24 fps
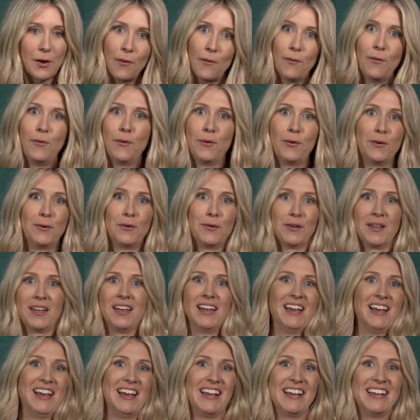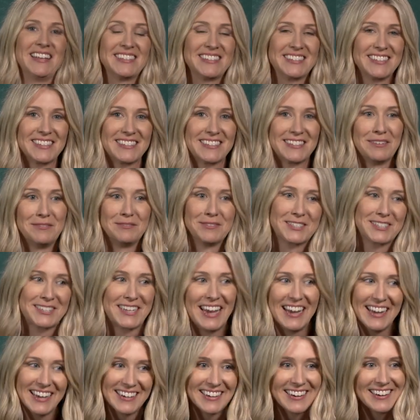oh, this is some
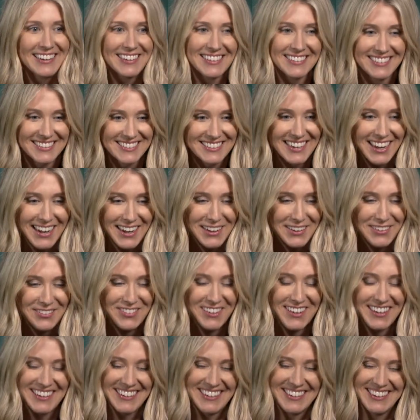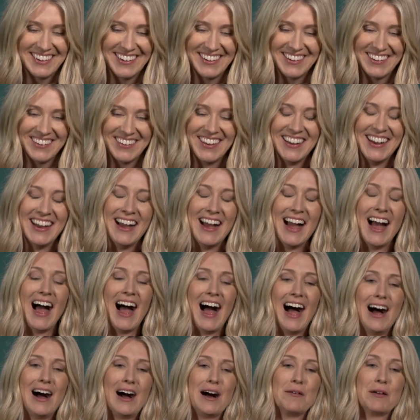scandalous stuff, you know?
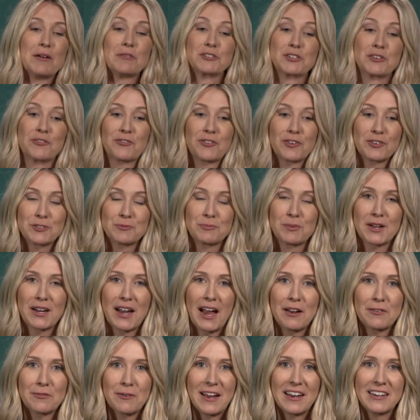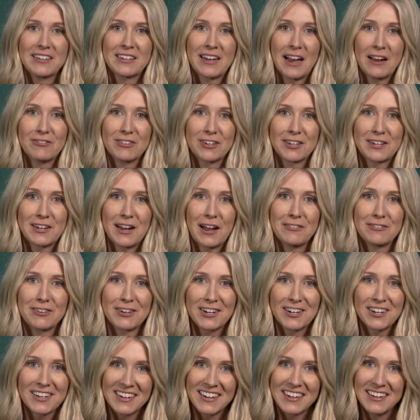Uh, it was the first book I read cover to
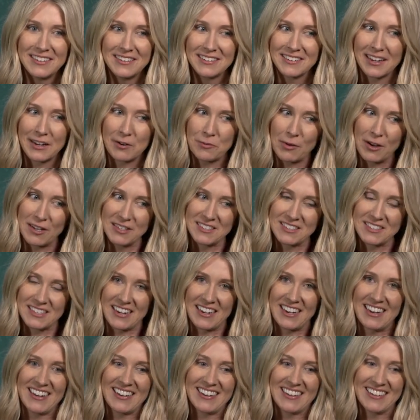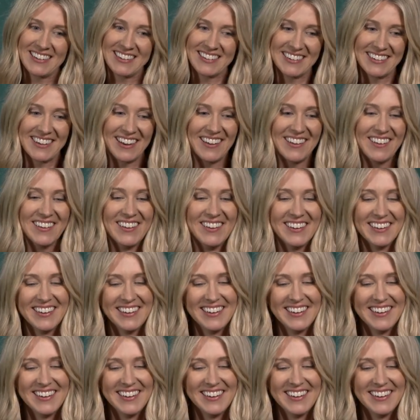cover in like one sitting, you know?